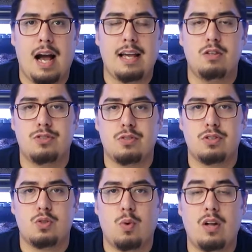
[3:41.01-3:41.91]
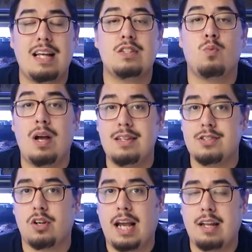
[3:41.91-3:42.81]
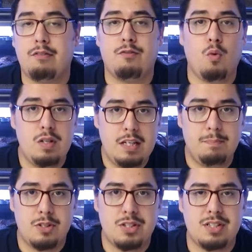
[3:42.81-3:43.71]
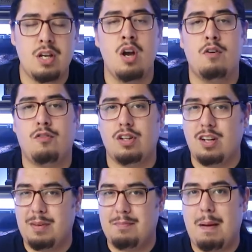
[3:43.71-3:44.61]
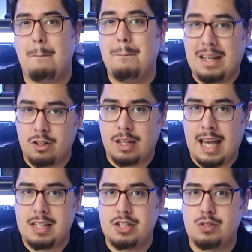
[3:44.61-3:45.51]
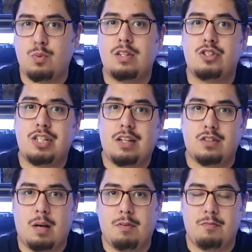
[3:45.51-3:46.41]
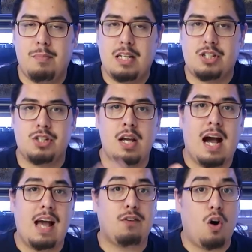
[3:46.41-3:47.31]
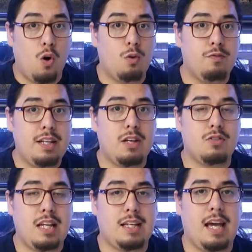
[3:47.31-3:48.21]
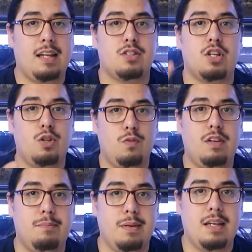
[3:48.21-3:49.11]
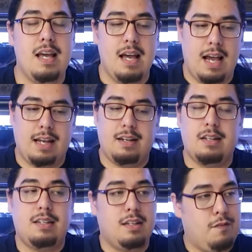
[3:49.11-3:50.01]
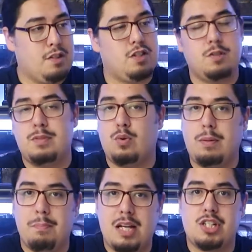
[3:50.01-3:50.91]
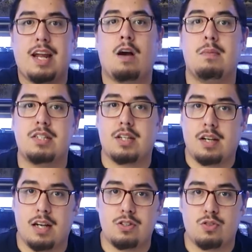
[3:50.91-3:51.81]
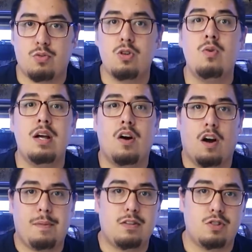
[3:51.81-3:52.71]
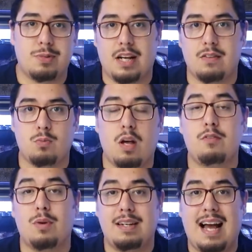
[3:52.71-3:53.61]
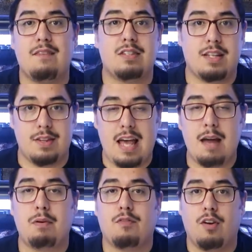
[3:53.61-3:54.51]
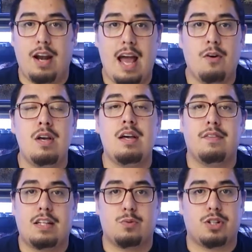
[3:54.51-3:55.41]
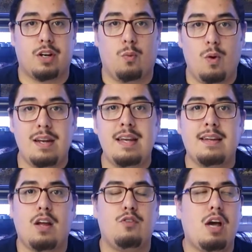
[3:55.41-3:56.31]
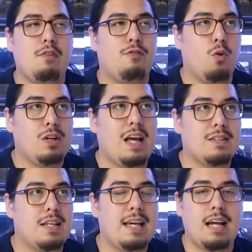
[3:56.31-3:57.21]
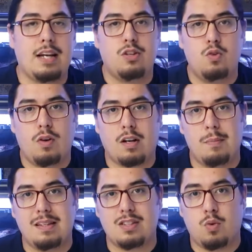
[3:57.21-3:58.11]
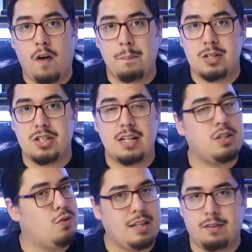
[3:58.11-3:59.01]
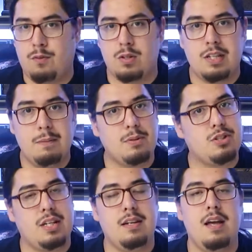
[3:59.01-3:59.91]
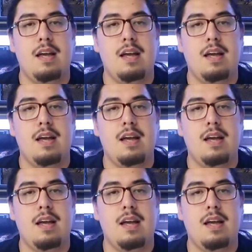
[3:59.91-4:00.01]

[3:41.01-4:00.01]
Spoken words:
I use those as well as Arcadia 14% for a little bit of my bigger cages when they're sitting on top of mesh. I have a whole video dedicated to UVB and the differences between mesh and how much it cuts through on my YouTube channel as well if you want to dive into that. But for now, that's what you're going to want. Now, if you have a 40 gallon tank, I do recommend the 12%. Don't get the 14%.